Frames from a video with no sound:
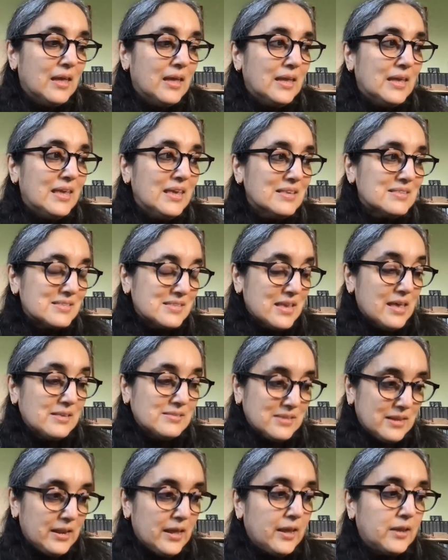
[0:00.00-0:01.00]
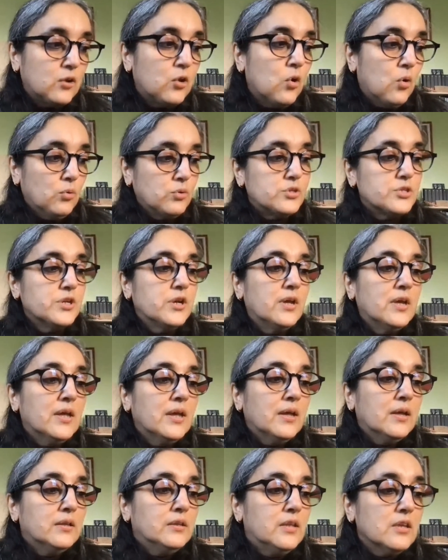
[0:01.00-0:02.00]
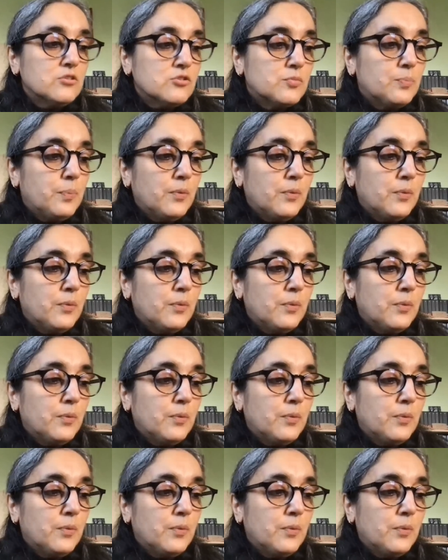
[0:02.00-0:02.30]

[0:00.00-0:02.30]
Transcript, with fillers: He says, and I quote, this